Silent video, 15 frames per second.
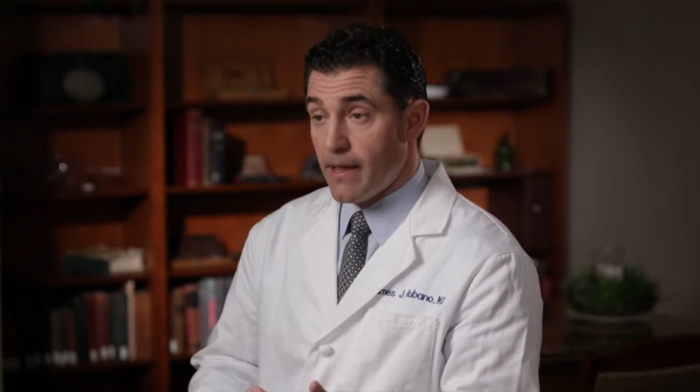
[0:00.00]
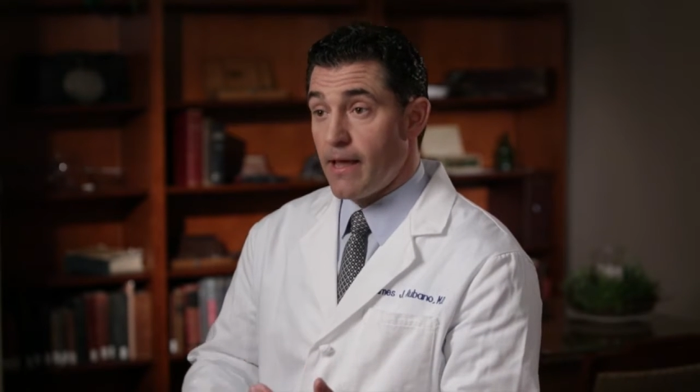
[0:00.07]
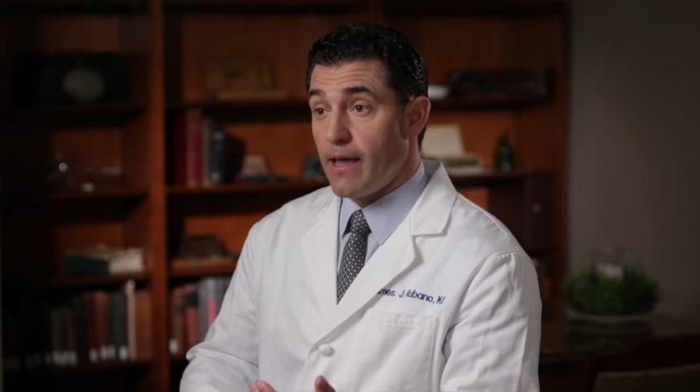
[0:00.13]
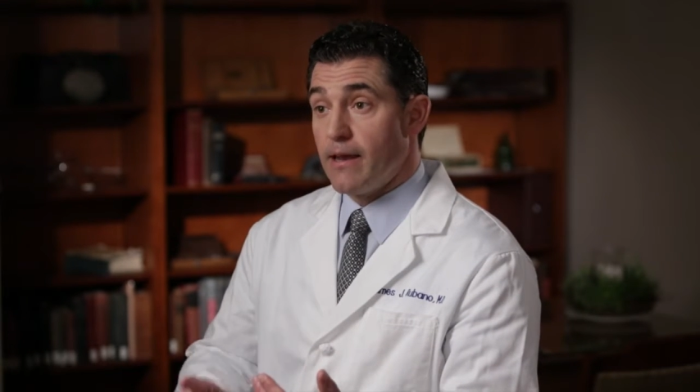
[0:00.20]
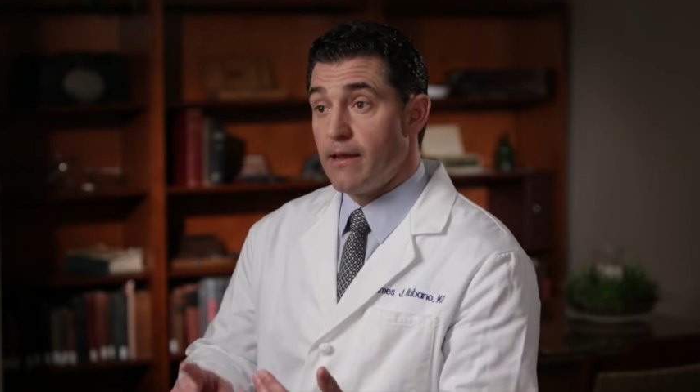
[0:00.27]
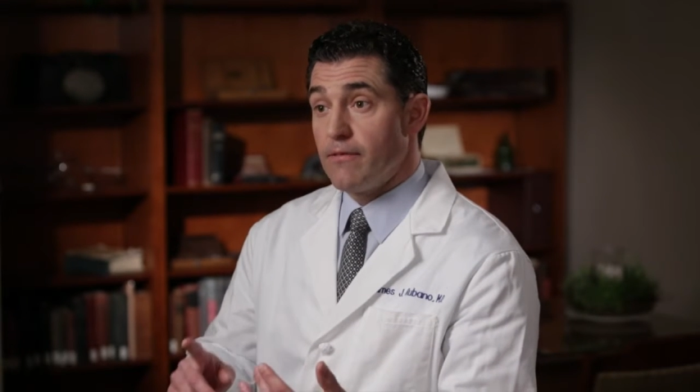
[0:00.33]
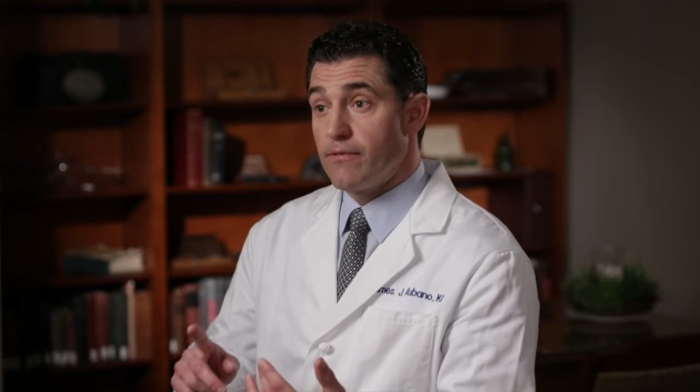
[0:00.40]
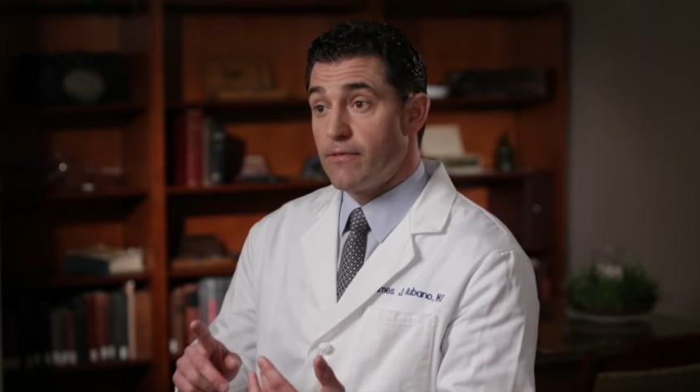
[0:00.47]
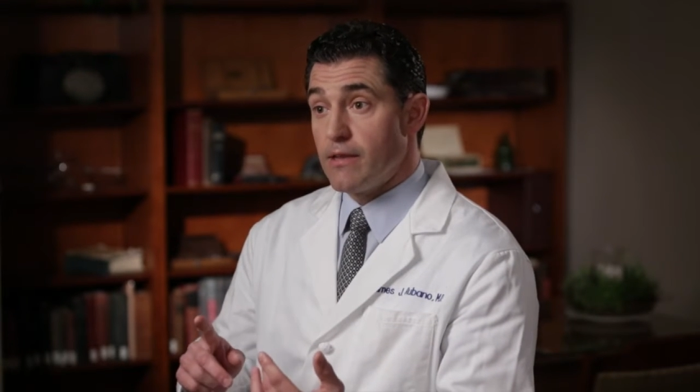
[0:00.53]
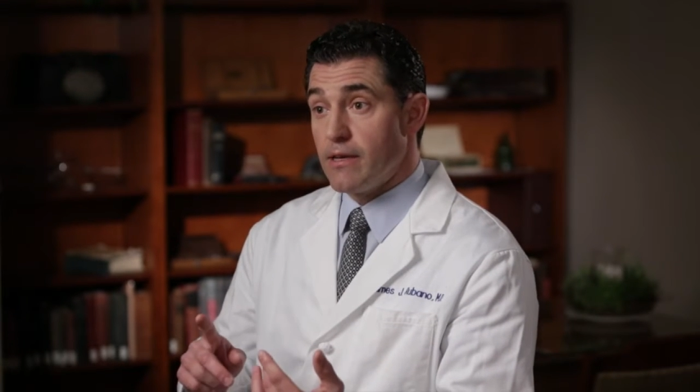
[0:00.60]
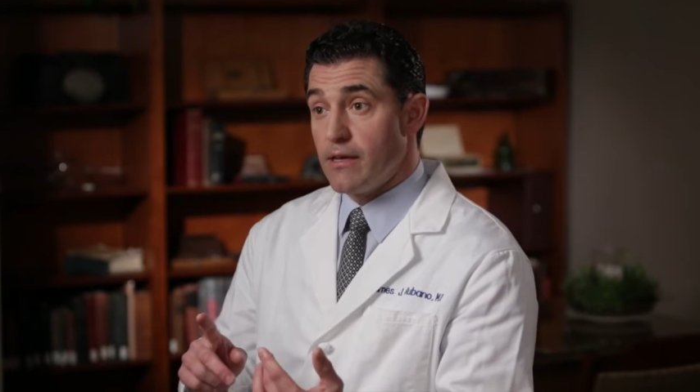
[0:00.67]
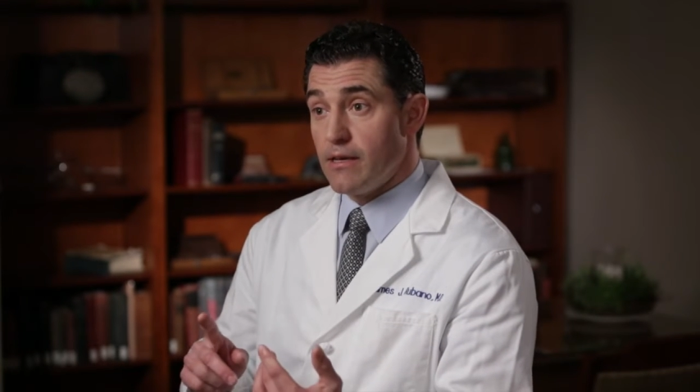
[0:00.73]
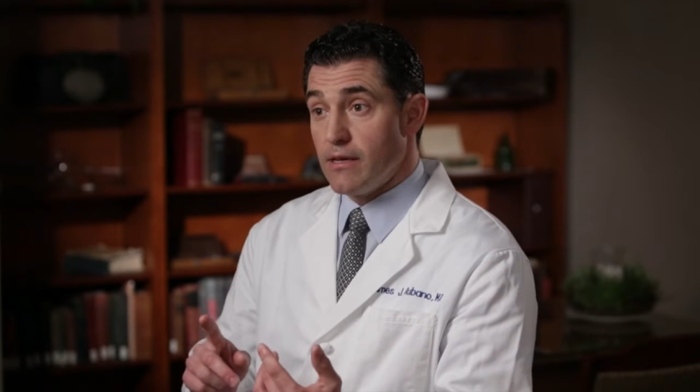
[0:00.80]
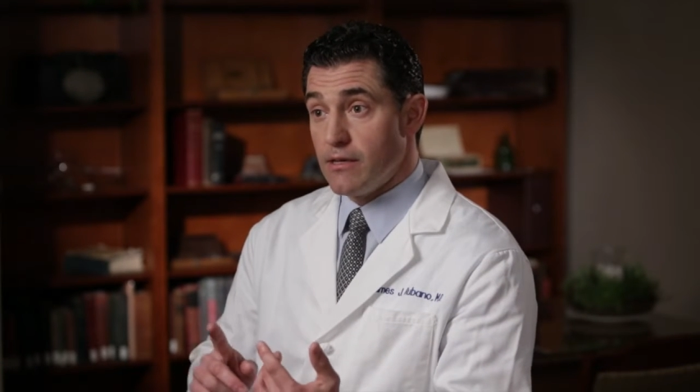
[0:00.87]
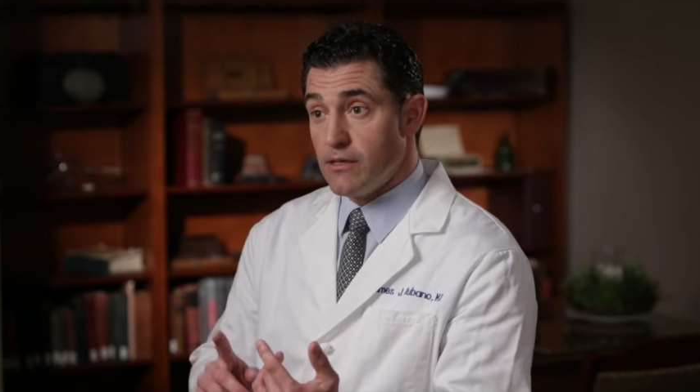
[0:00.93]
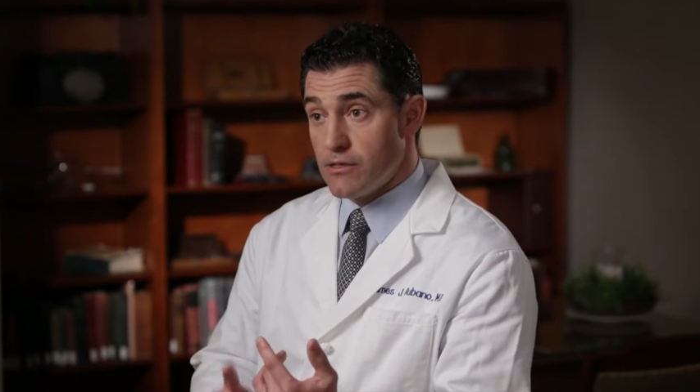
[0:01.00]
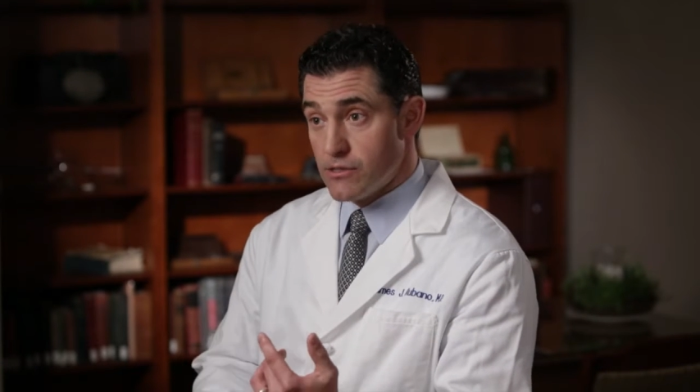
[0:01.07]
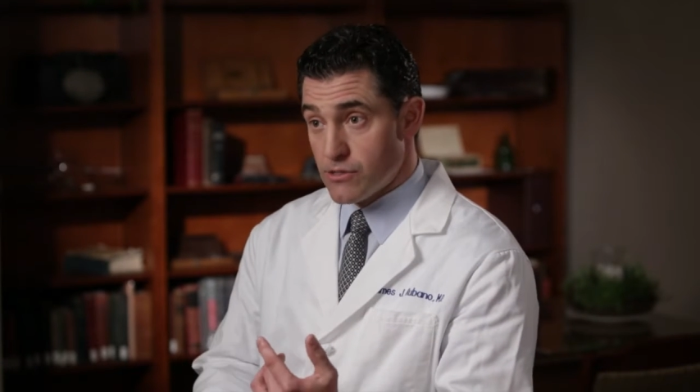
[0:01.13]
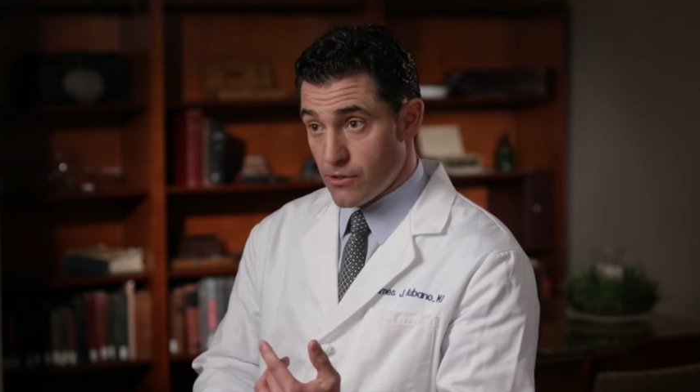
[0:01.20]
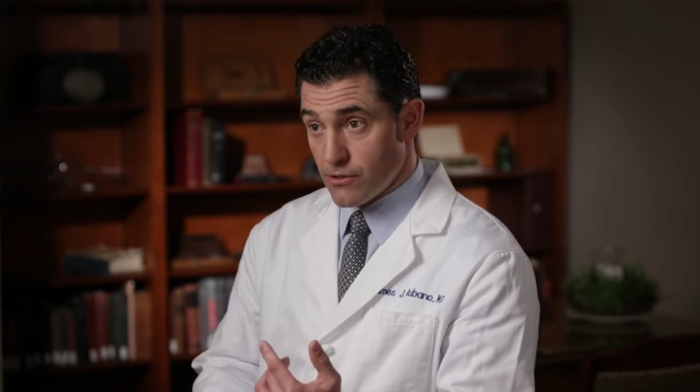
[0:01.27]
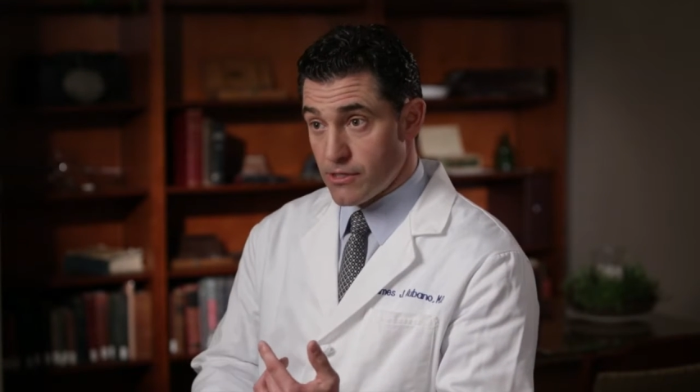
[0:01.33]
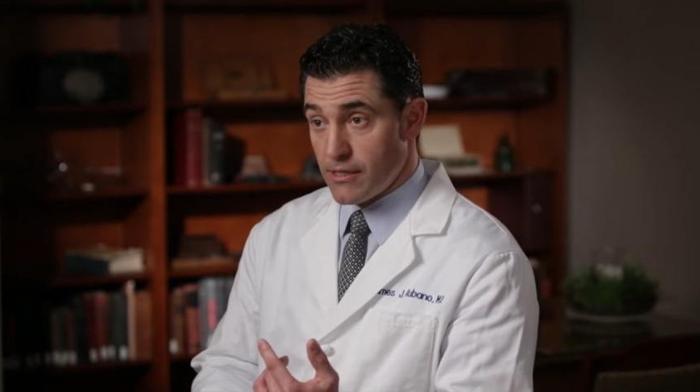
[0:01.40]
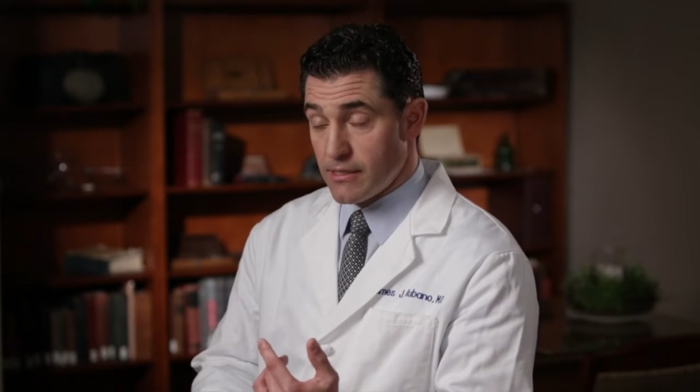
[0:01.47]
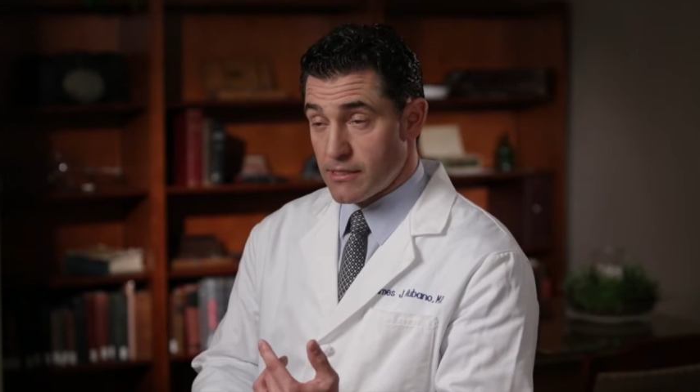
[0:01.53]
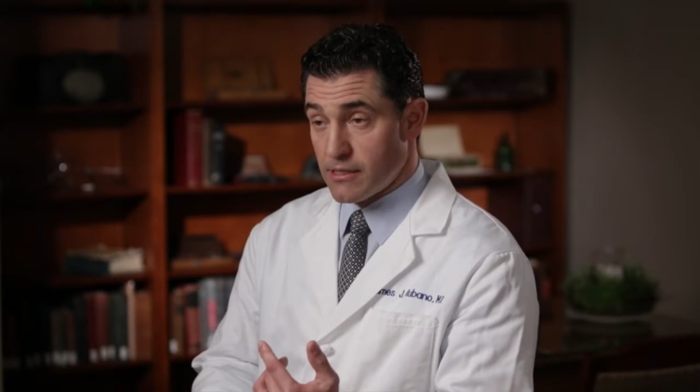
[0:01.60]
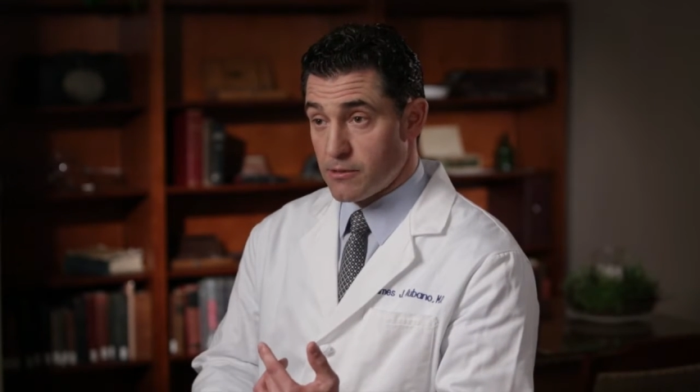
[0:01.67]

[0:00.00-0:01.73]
and if the surgeon is